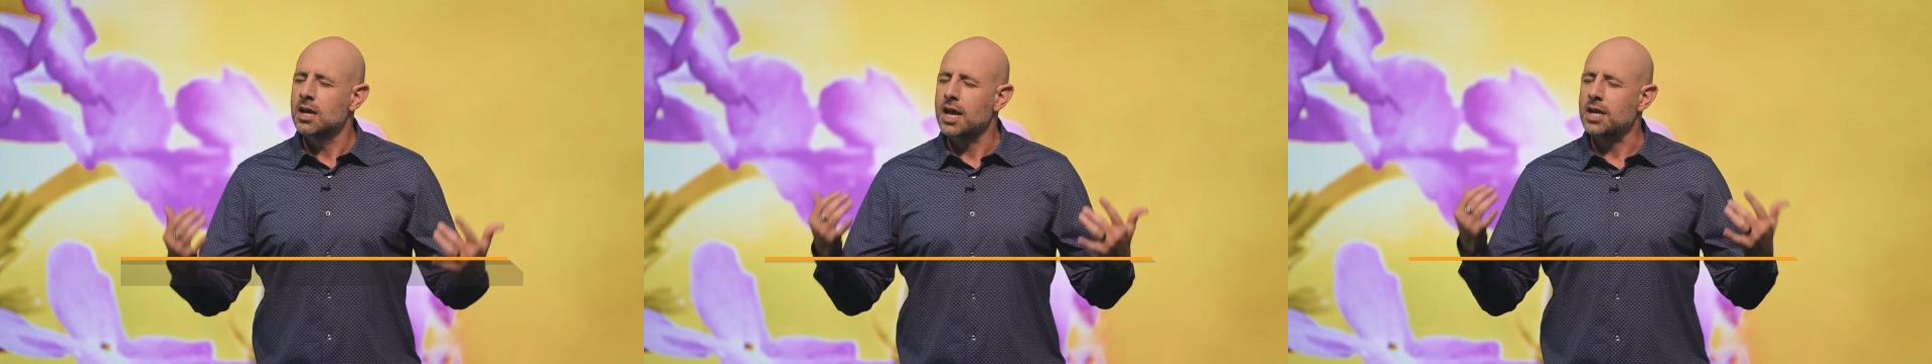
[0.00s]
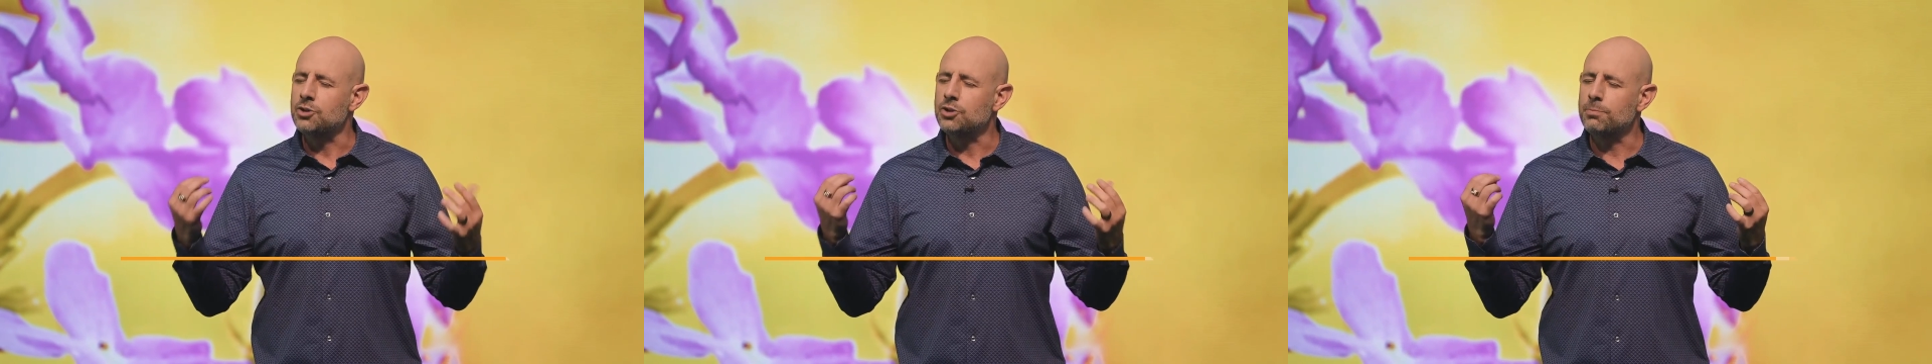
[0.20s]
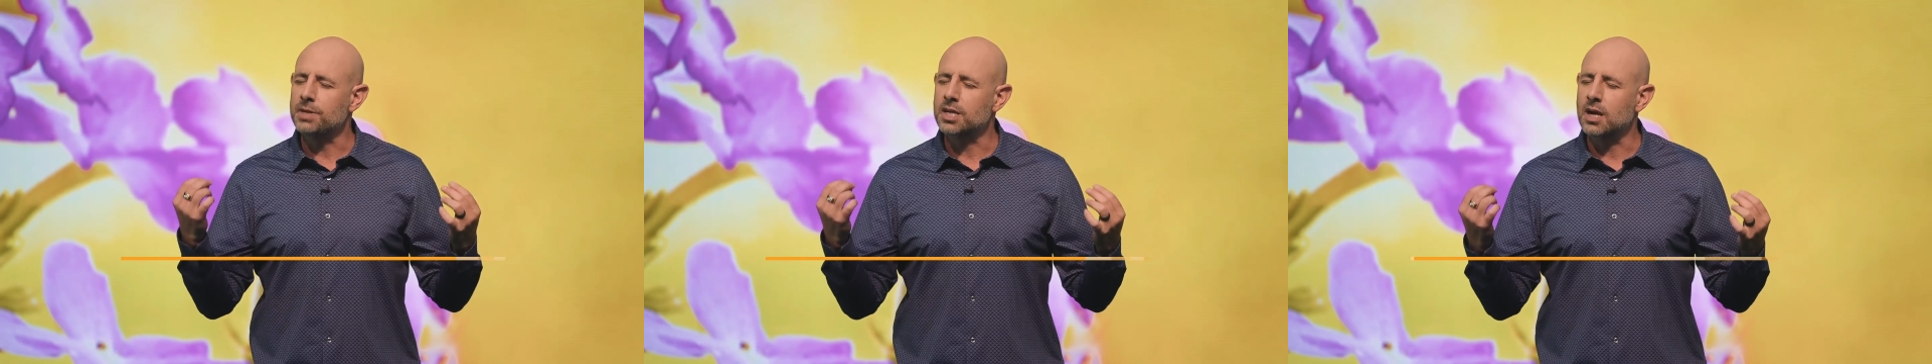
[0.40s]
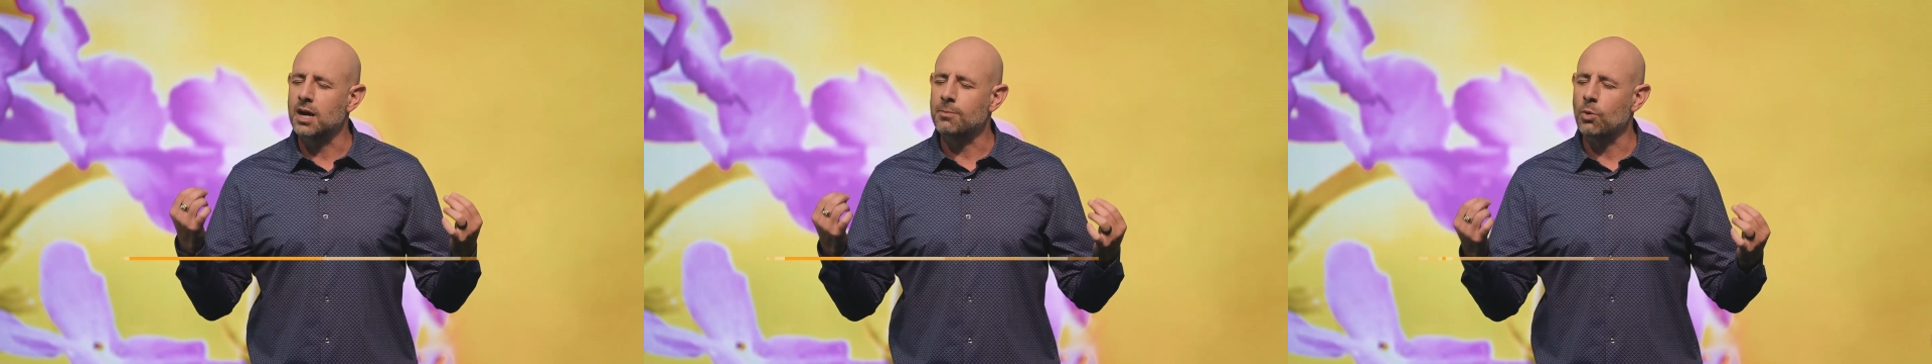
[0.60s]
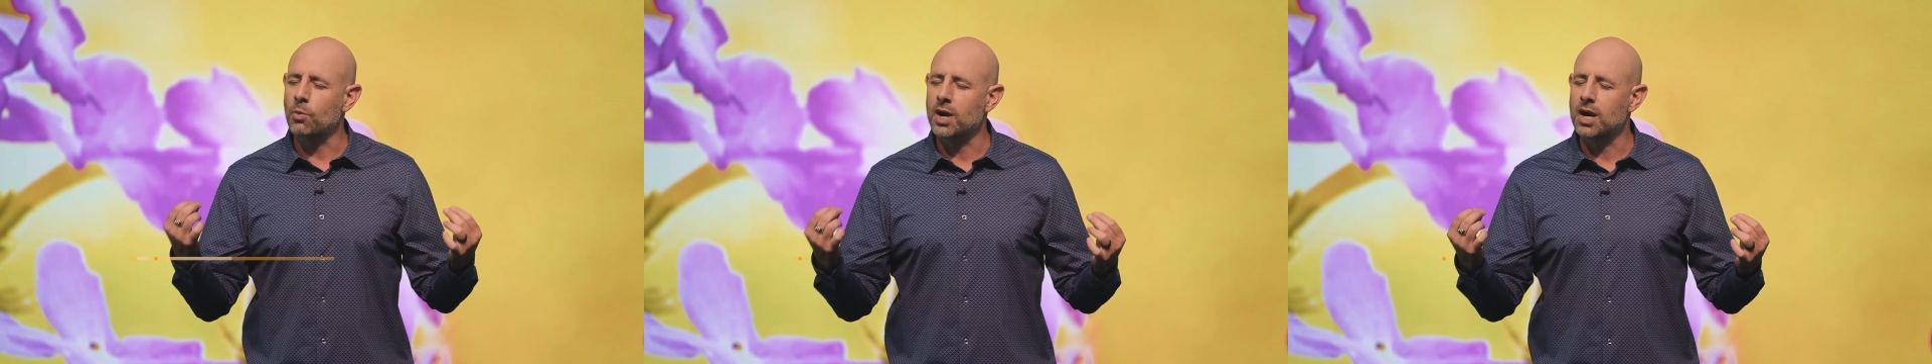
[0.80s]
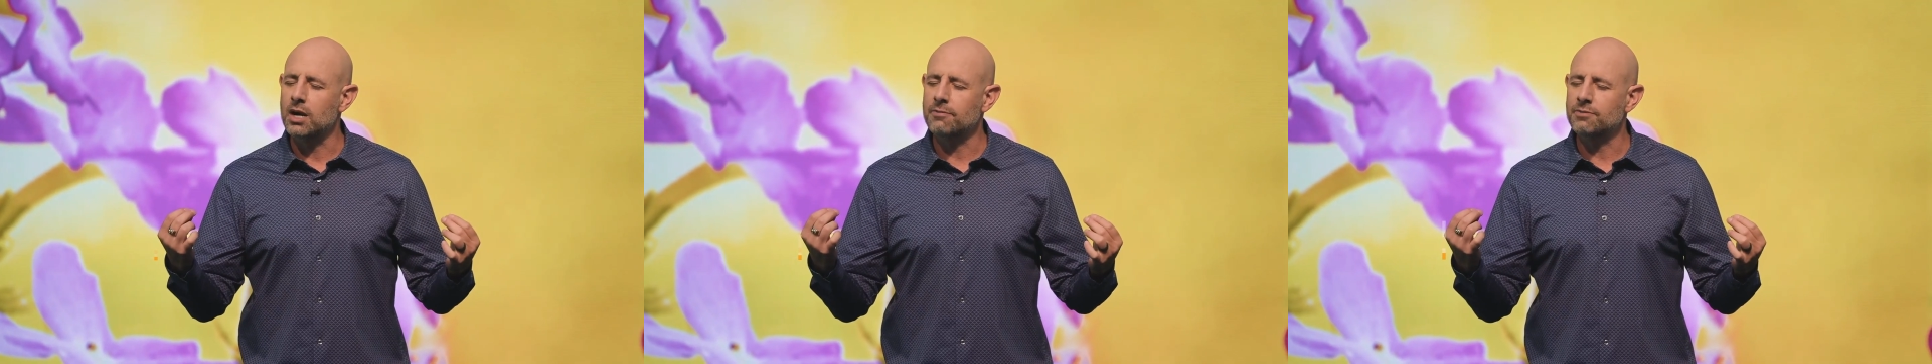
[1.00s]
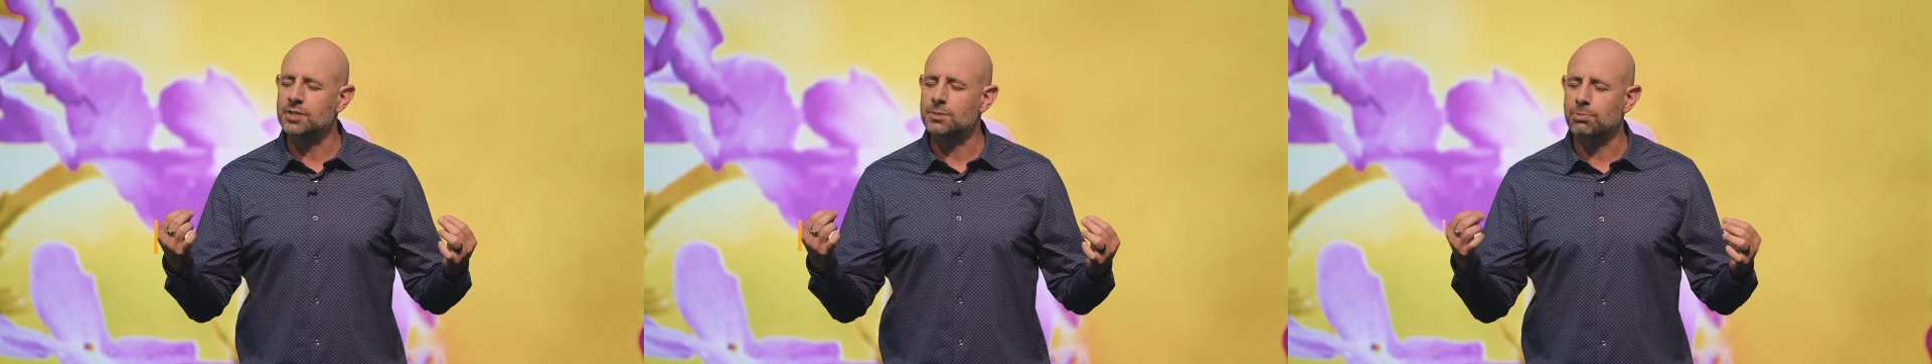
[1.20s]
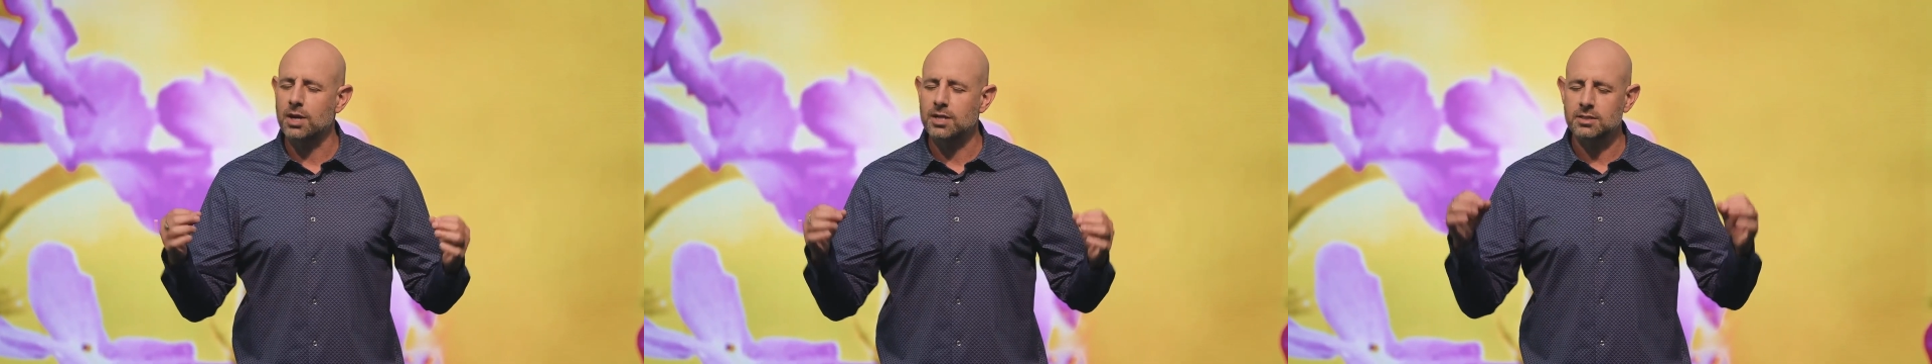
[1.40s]
and you become aware of
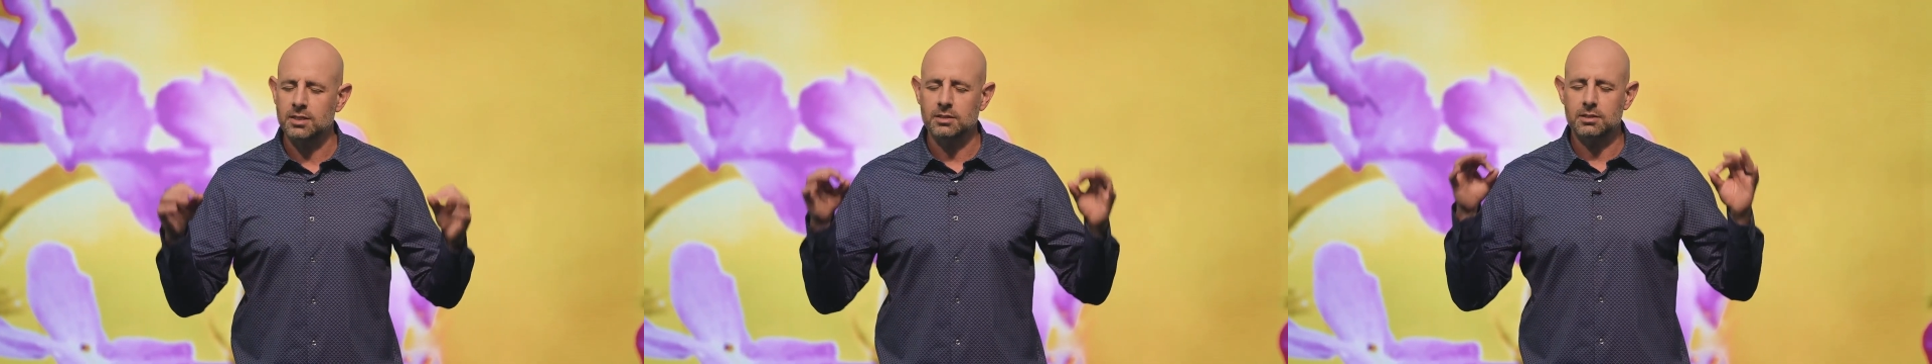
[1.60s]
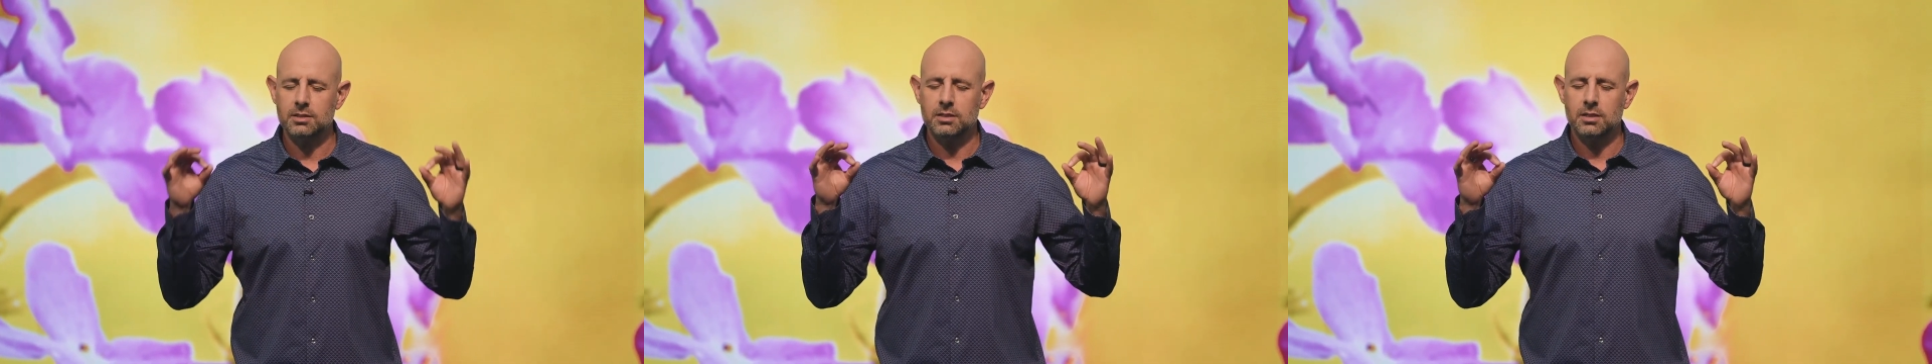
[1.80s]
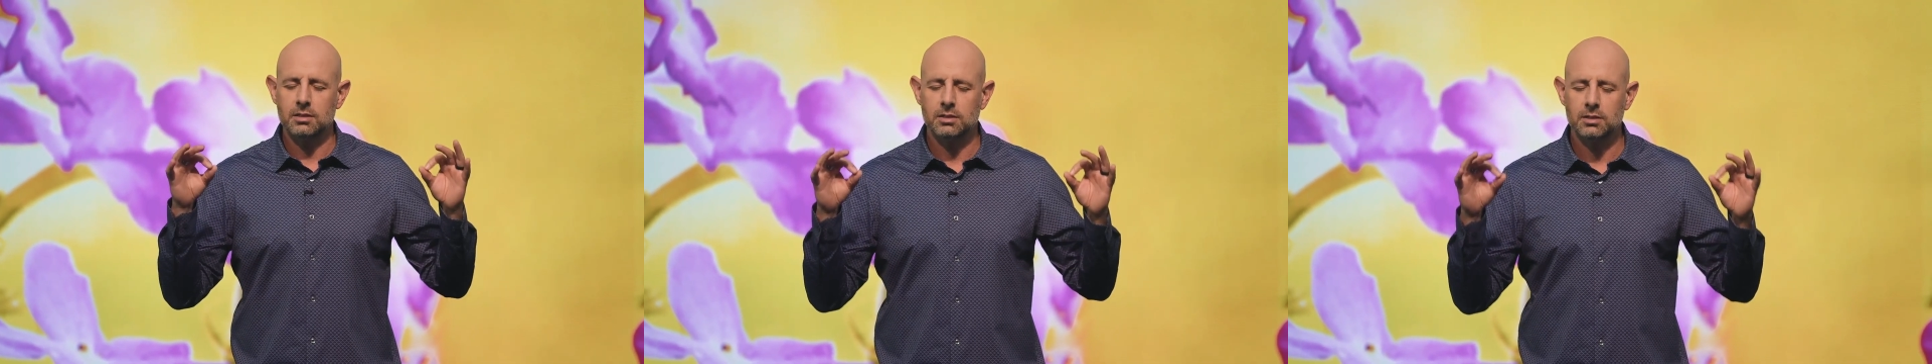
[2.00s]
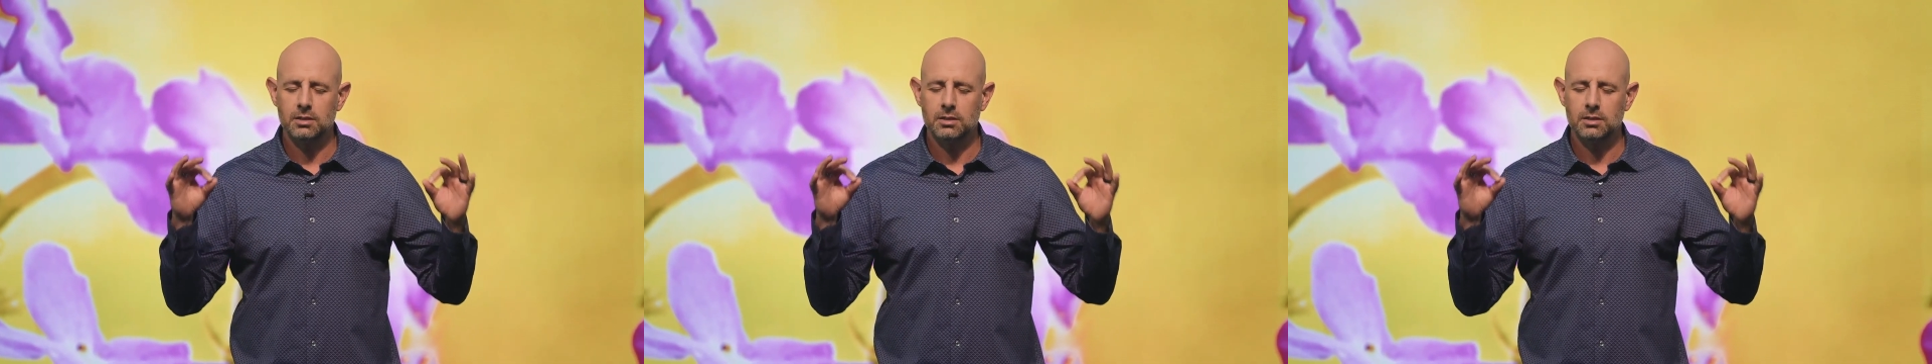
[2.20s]
His presence.